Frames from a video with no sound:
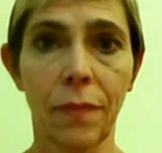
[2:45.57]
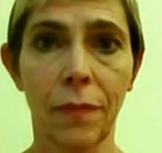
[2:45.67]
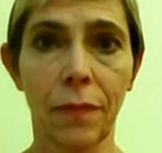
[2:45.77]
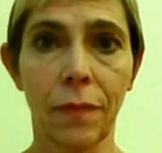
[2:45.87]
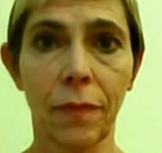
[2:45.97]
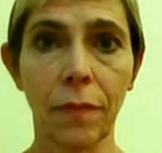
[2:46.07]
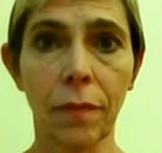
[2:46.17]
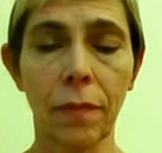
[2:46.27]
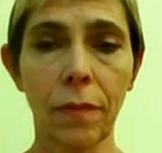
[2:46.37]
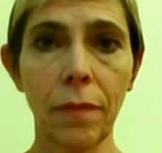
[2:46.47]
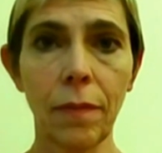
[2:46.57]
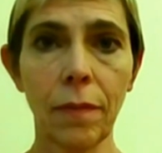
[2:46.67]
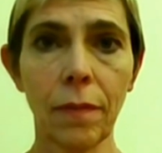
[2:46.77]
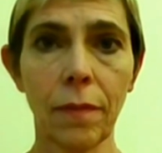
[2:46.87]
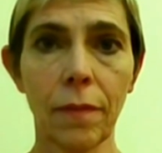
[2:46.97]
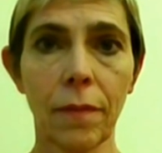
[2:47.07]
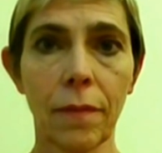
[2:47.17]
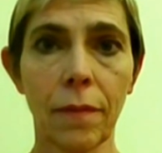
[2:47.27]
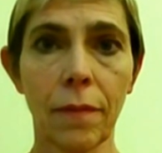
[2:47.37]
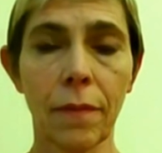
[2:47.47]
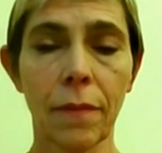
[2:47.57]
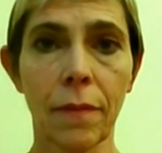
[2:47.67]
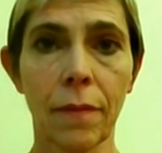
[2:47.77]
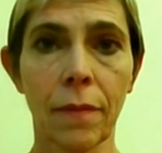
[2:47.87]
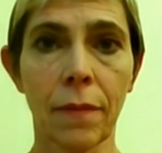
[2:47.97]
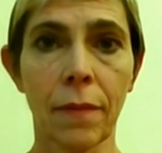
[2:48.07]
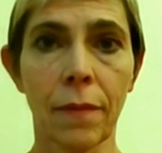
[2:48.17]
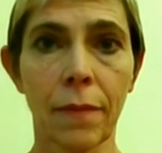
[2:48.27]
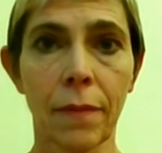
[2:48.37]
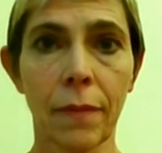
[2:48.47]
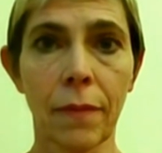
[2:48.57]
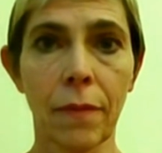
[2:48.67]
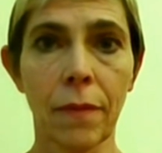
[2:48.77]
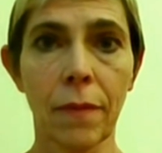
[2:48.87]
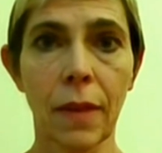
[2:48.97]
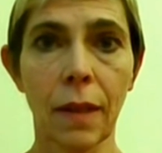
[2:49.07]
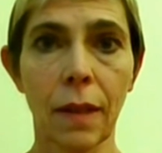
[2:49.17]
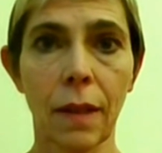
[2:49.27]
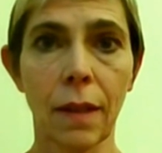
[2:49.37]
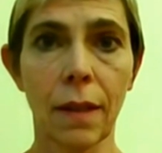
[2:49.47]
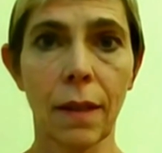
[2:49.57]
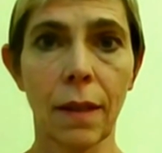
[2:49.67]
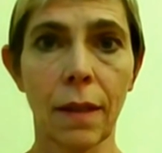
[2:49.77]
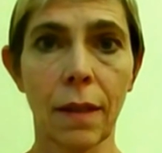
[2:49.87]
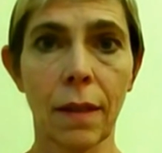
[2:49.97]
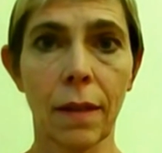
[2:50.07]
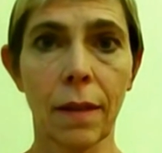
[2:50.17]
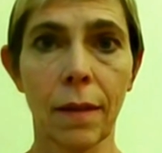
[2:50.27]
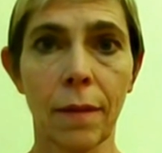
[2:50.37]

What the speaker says: No words are spoken by the person on screen.